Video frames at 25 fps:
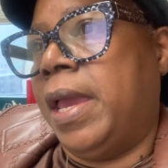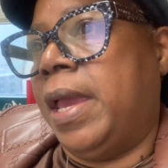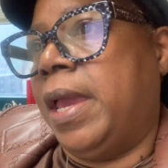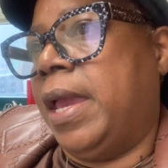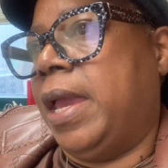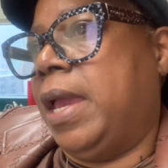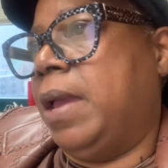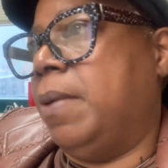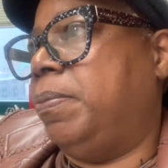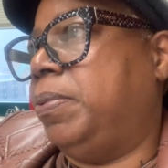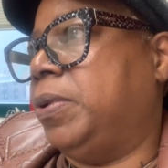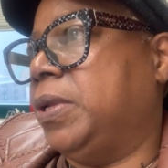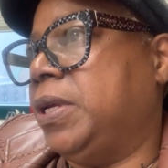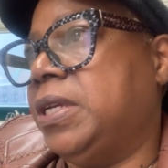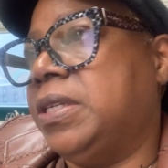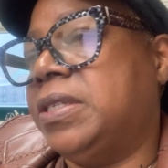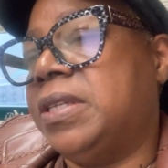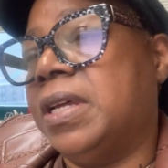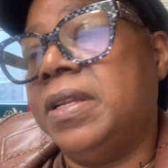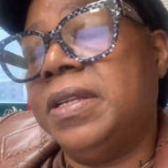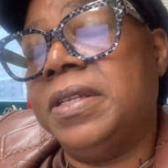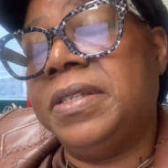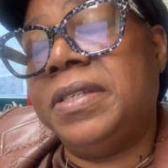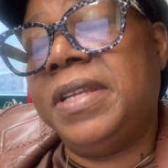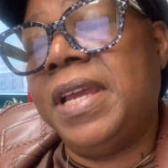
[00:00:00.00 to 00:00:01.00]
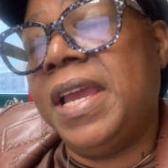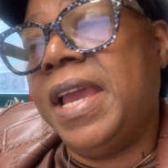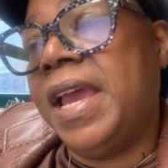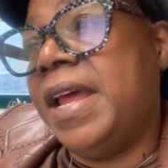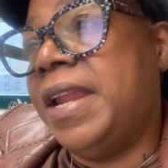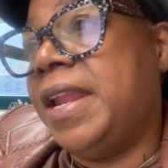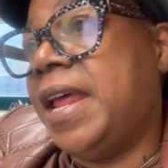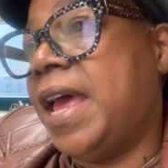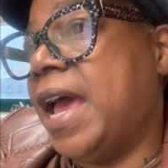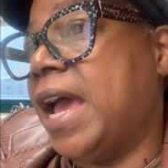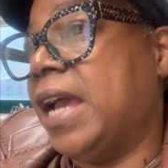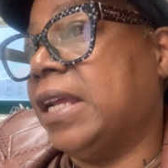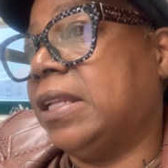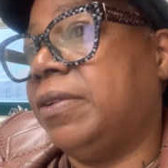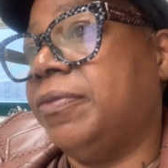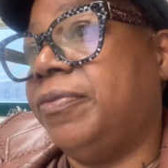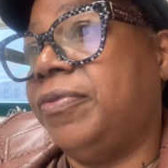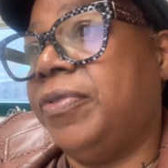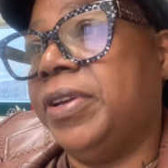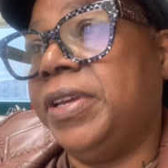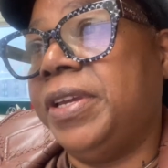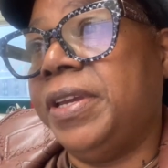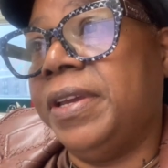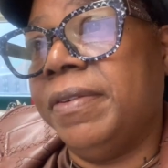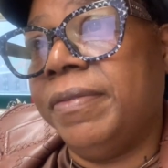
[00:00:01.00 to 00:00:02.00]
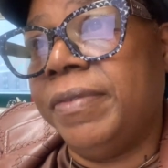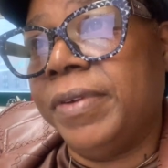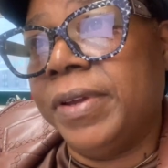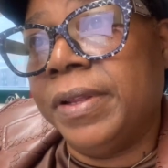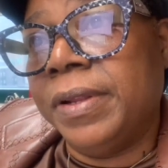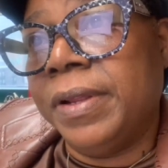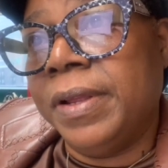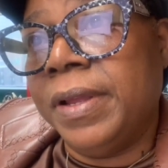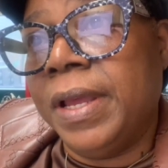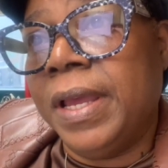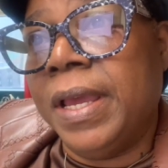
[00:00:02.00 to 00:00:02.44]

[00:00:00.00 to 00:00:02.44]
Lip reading: And please understand, the act of forgiving